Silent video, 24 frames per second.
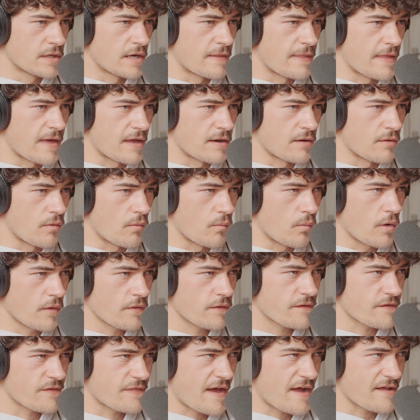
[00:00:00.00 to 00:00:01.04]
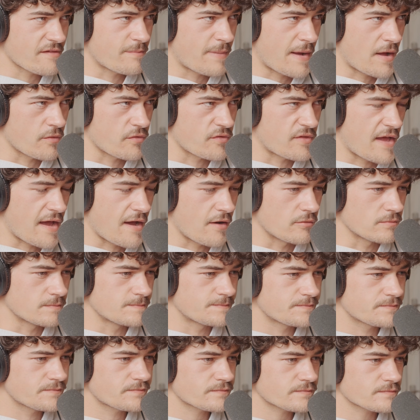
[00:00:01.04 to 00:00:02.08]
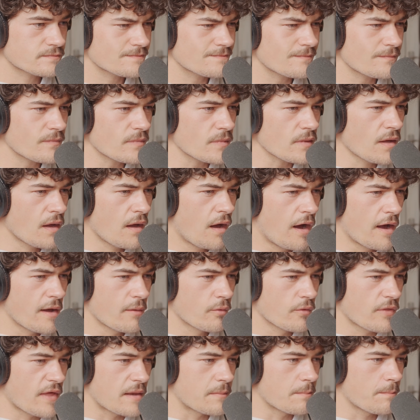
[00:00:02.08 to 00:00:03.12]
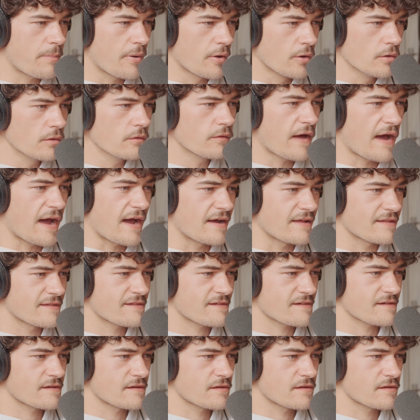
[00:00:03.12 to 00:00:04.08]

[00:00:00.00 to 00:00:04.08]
And then once that's bounced out, I will then pull that